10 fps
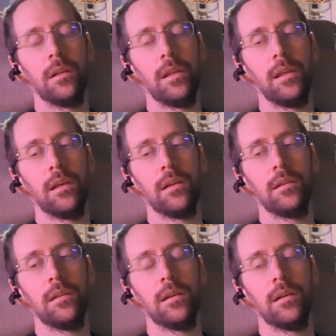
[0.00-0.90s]

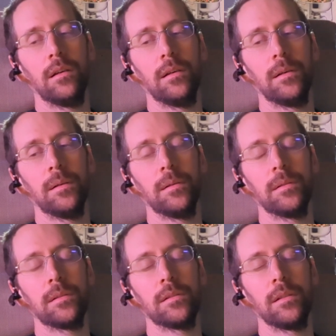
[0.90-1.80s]
and
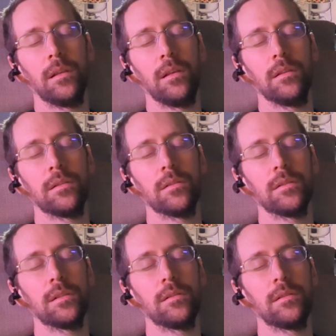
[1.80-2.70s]
let's see, still
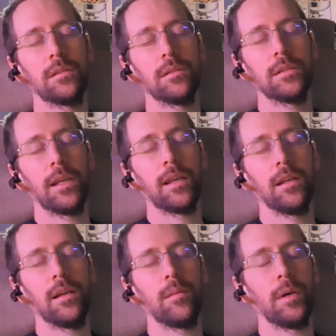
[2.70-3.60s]
taking
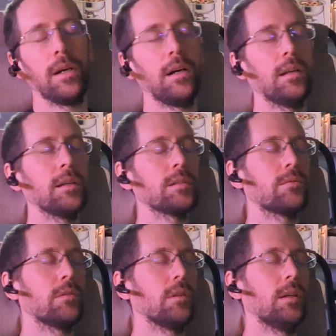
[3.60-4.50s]
antibiotics
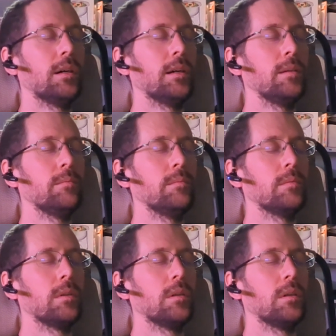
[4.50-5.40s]
for Lyme.
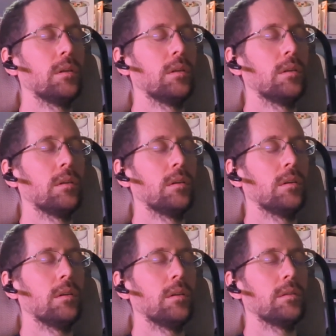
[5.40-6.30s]

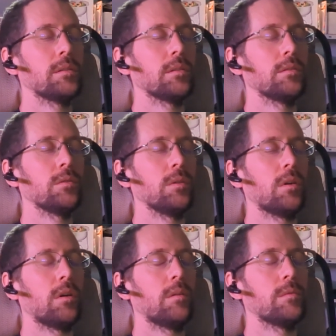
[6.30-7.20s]
Still doing
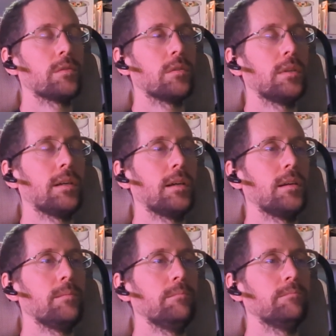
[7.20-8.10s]
herbs for
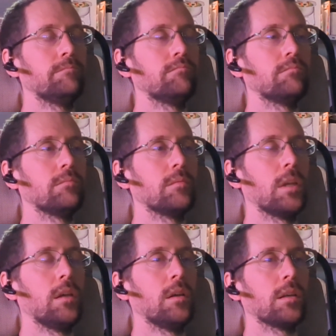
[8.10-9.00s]
Lyme.
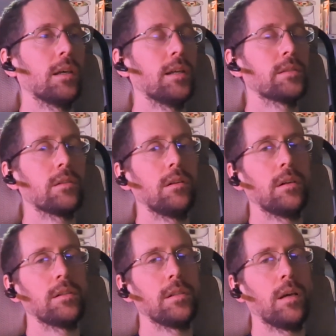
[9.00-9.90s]
Cat's
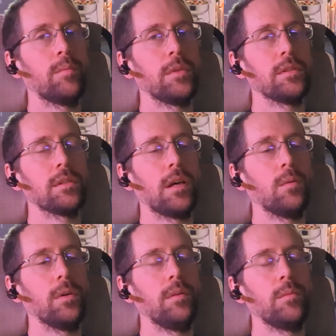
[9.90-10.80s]
claw, Japanese
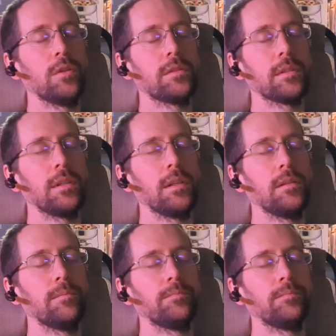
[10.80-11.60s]
knotweed mostly.